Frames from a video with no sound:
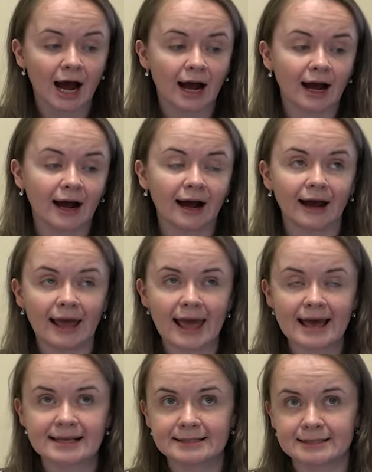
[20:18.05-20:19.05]

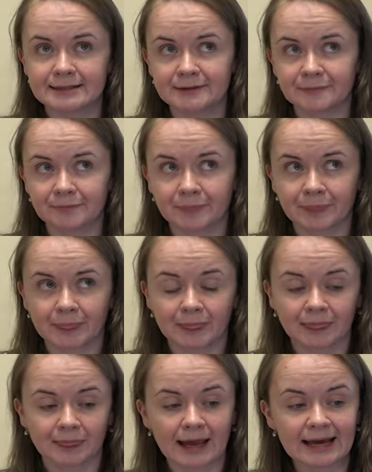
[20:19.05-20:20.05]
as
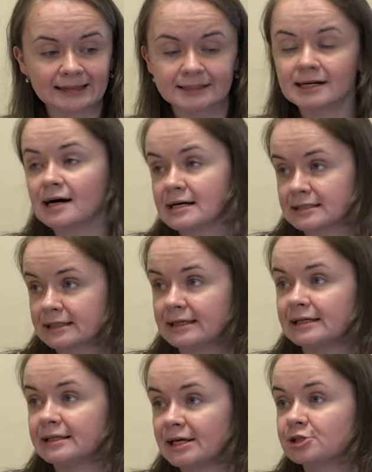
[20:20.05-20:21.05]
a task
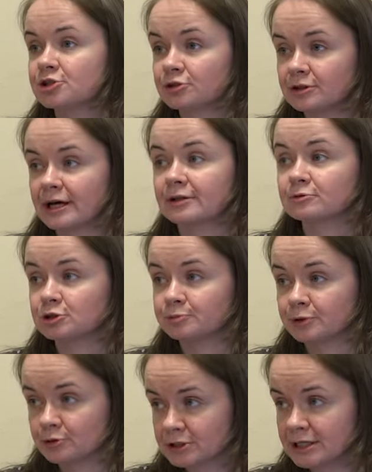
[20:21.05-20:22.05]
in natural language
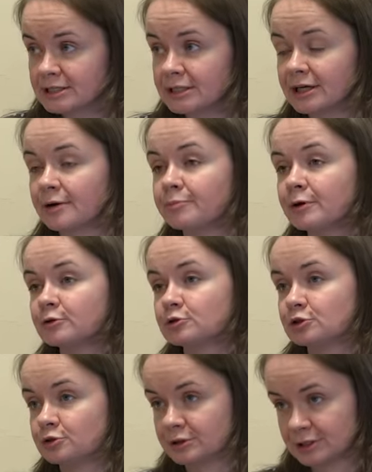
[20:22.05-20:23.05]
processing
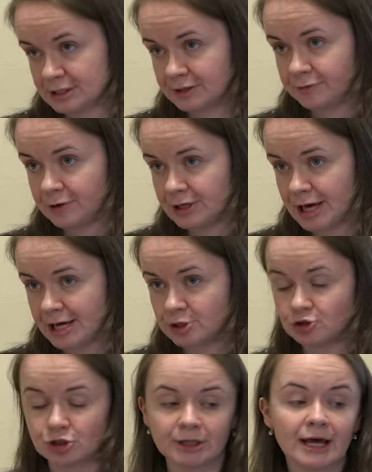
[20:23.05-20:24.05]
opposed to
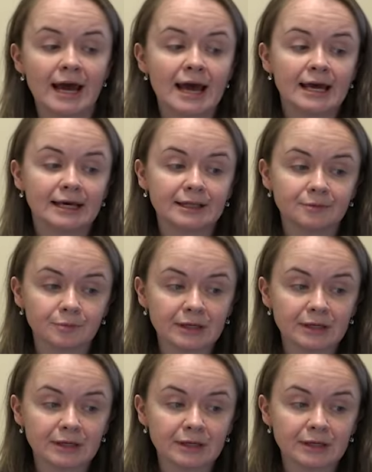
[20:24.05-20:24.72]
classification, it